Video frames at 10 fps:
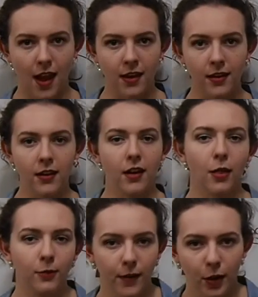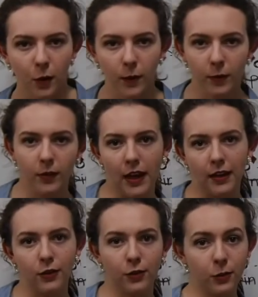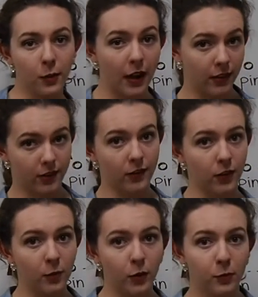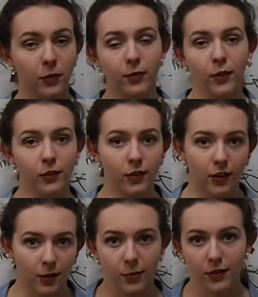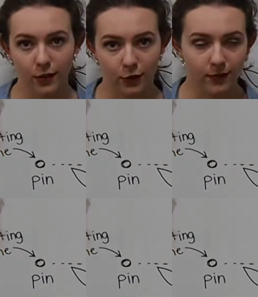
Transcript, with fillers: and in another video we will get into why this is the most preferred starting position.